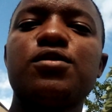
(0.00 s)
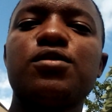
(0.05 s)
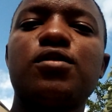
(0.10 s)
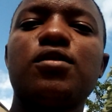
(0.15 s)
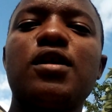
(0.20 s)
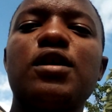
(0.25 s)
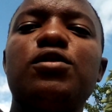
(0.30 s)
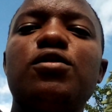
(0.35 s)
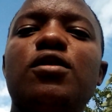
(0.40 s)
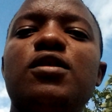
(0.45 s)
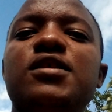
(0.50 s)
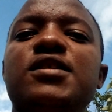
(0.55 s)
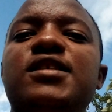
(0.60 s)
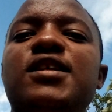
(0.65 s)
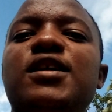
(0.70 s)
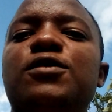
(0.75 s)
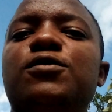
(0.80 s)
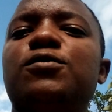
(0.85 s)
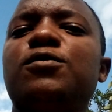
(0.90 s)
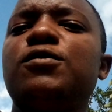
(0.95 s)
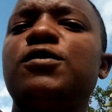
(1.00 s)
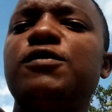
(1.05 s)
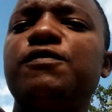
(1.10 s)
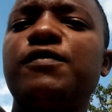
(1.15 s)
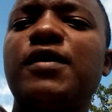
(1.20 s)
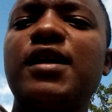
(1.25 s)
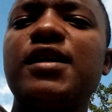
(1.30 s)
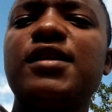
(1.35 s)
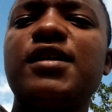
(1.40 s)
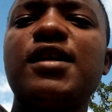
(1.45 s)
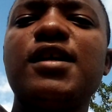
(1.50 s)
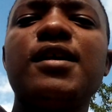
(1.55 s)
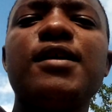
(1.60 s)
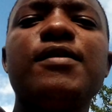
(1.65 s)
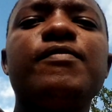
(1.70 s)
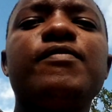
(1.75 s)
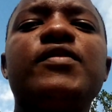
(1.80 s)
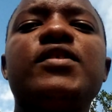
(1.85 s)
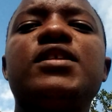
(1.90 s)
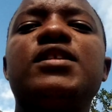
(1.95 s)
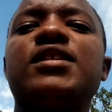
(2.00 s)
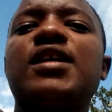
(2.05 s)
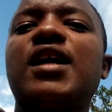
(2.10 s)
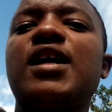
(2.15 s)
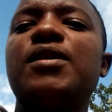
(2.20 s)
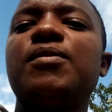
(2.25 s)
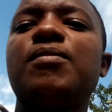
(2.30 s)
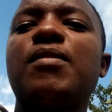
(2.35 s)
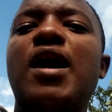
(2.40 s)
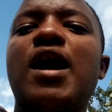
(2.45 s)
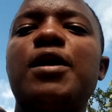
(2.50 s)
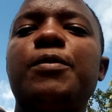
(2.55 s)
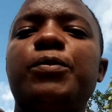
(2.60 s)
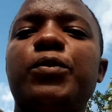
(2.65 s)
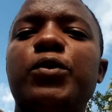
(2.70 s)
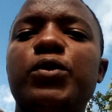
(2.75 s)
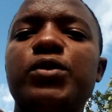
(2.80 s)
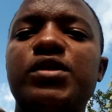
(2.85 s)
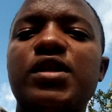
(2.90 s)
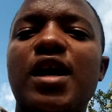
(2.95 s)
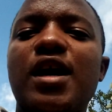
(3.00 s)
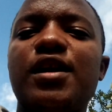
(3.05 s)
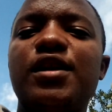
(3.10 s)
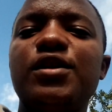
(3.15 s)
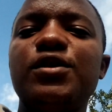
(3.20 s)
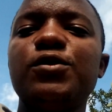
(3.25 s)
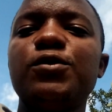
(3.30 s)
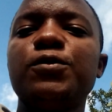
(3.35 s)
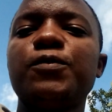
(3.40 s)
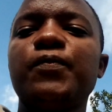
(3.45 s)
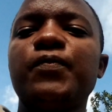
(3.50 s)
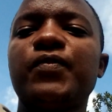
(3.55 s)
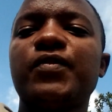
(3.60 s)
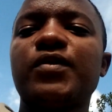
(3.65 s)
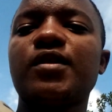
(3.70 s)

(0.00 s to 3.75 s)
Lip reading: so that you always get notified every time I post a new